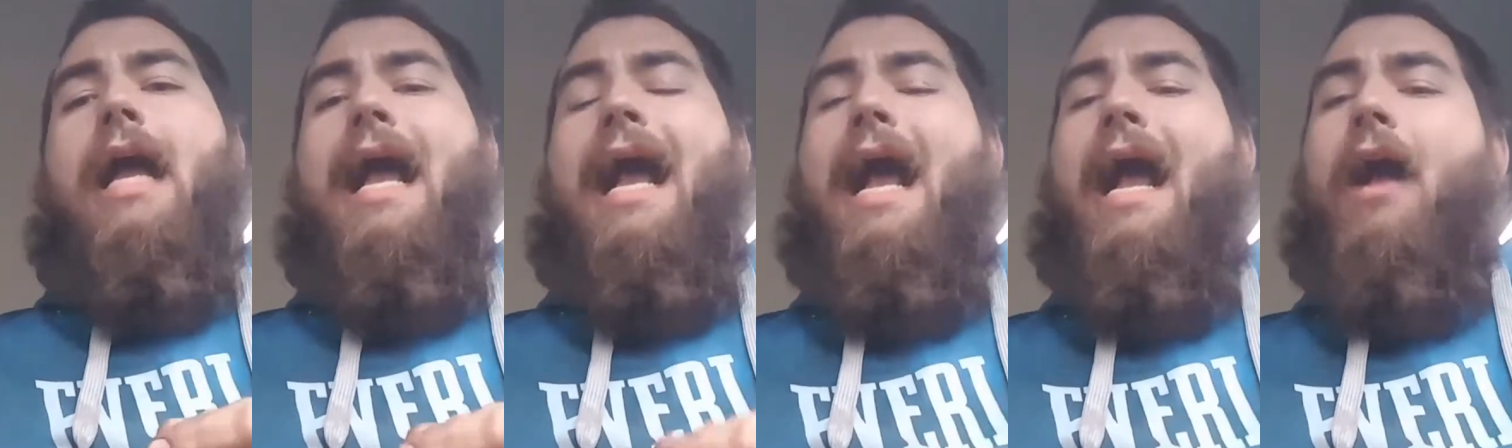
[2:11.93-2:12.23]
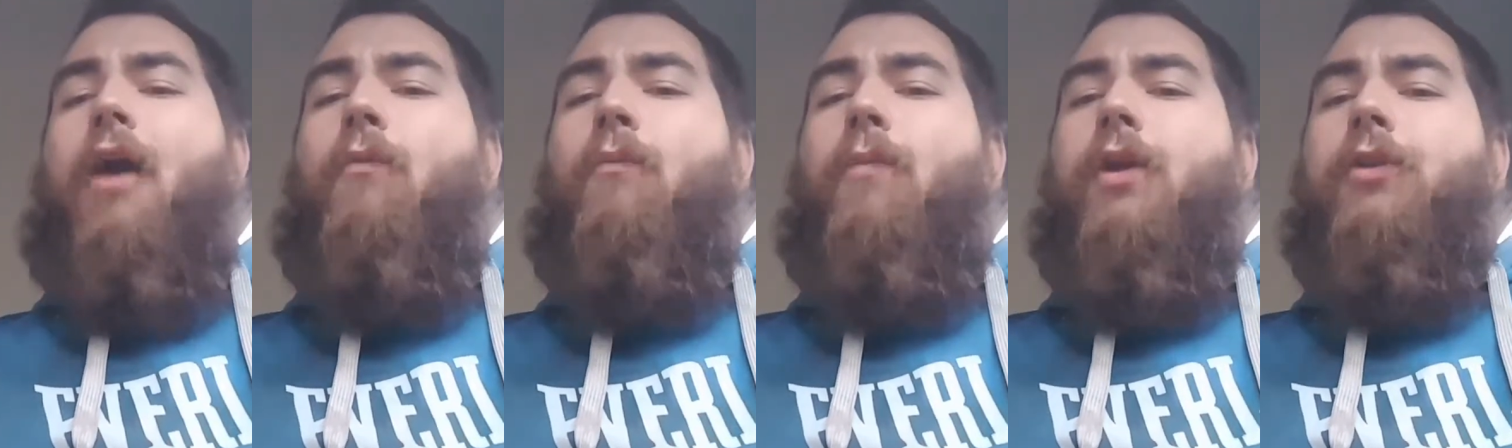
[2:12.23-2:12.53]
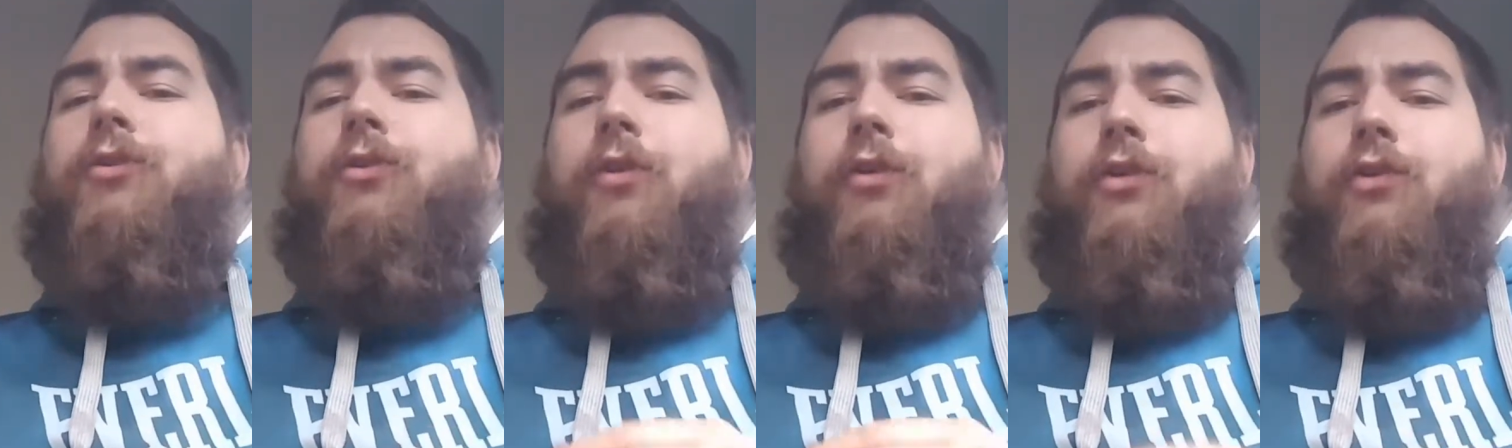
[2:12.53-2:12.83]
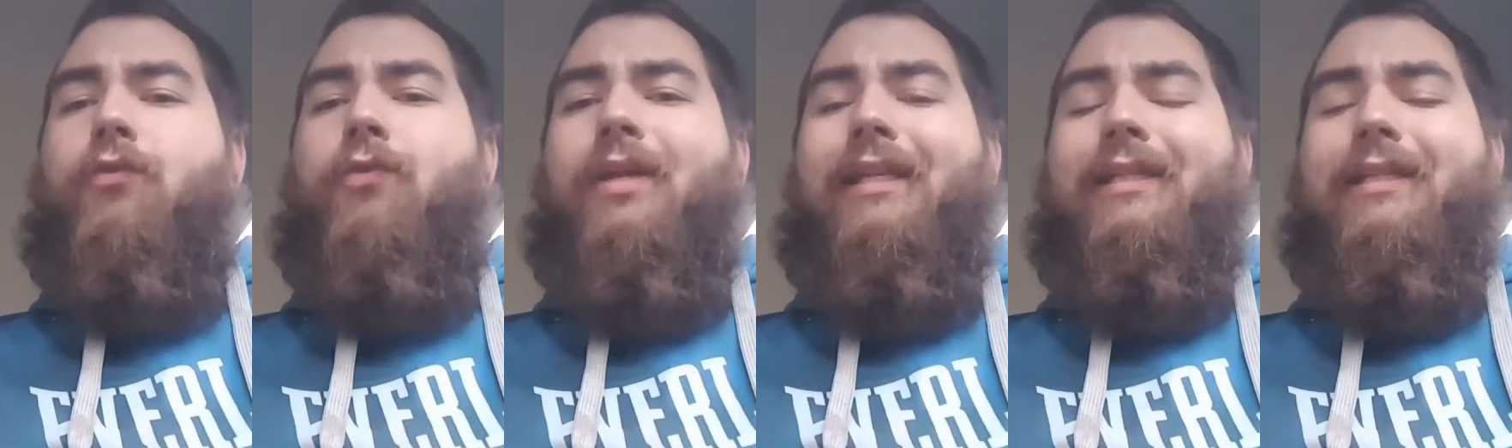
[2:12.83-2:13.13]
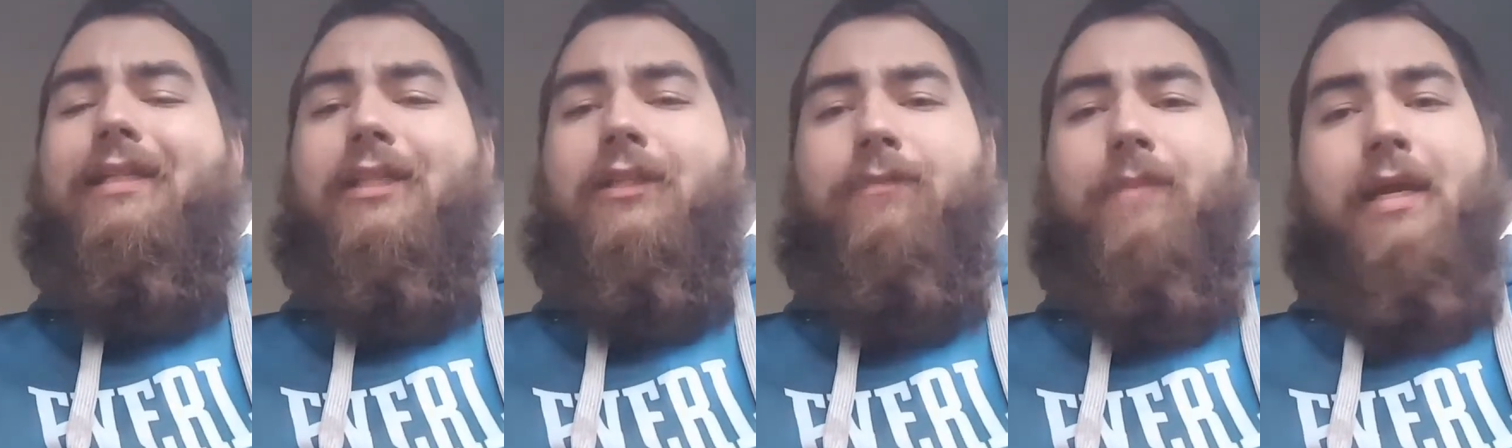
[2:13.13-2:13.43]
how much are you
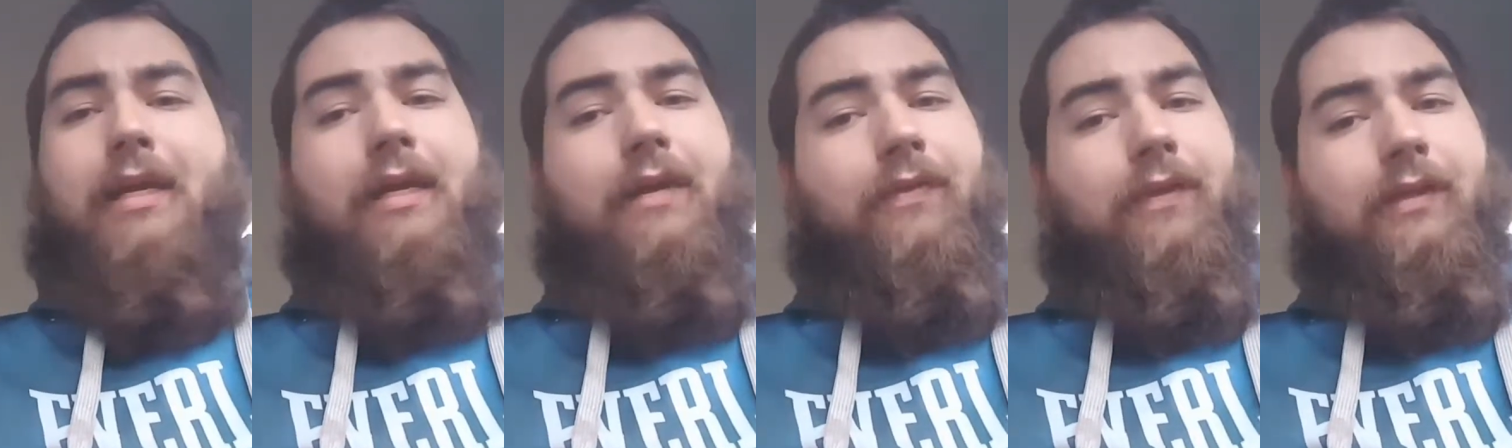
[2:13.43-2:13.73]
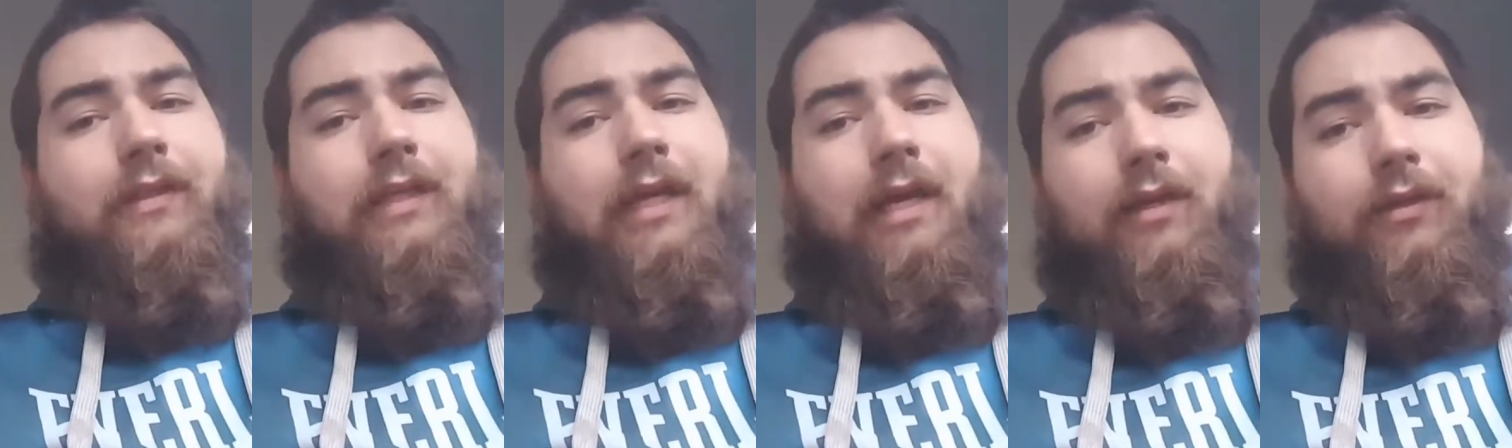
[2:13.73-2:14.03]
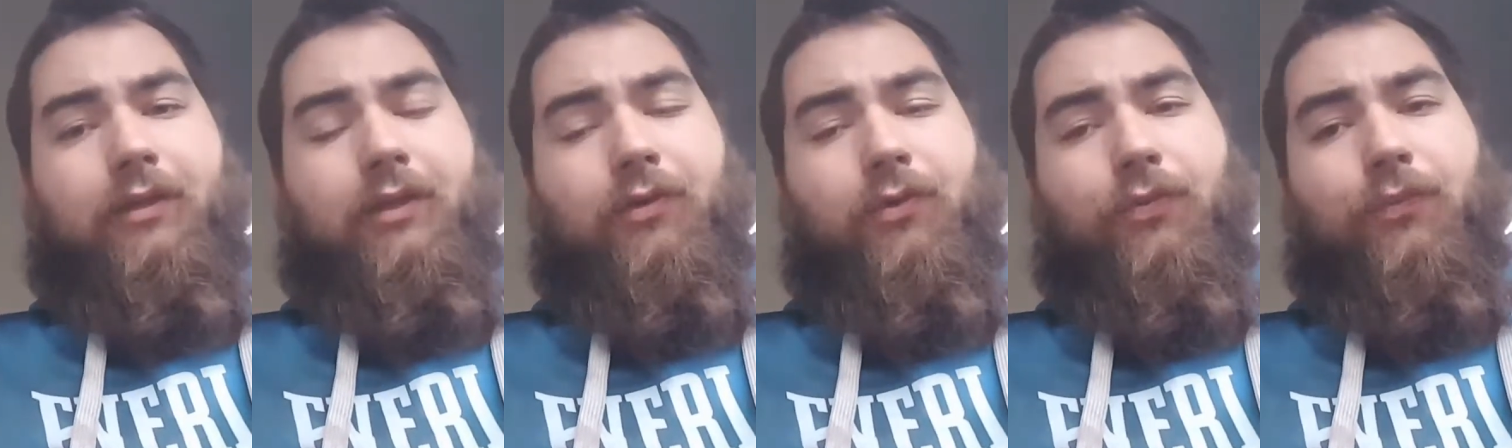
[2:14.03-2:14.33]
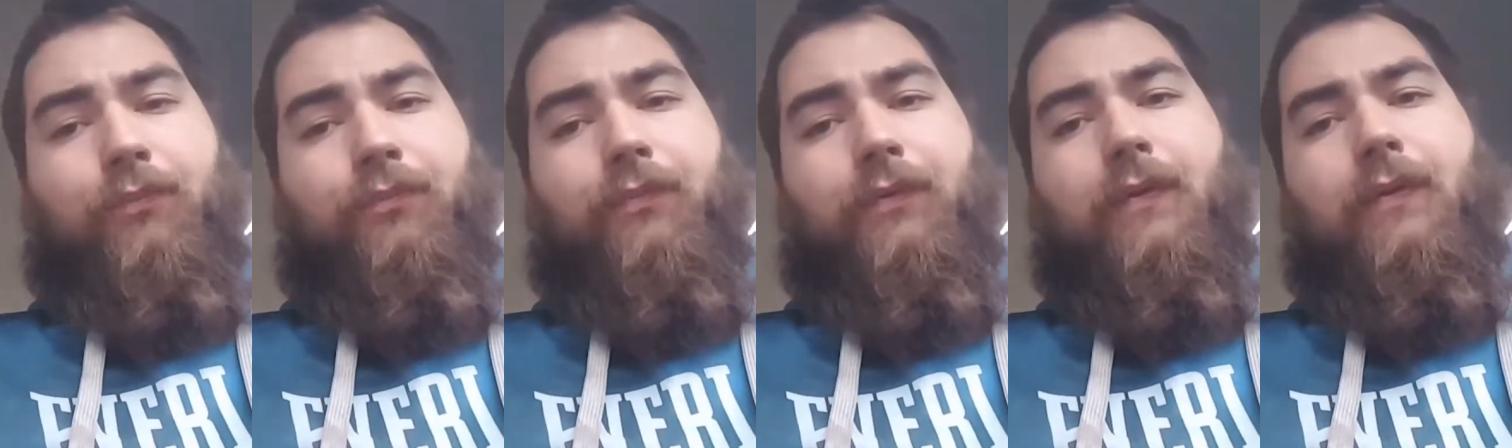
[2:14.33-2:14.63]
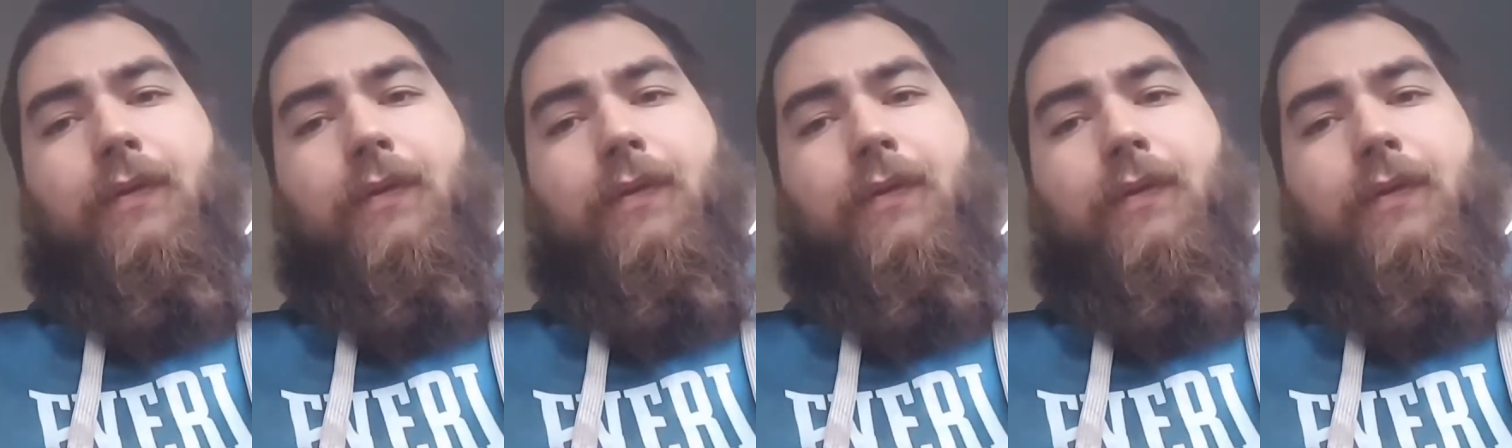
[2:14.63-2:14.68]
willing to spend on this tattoo?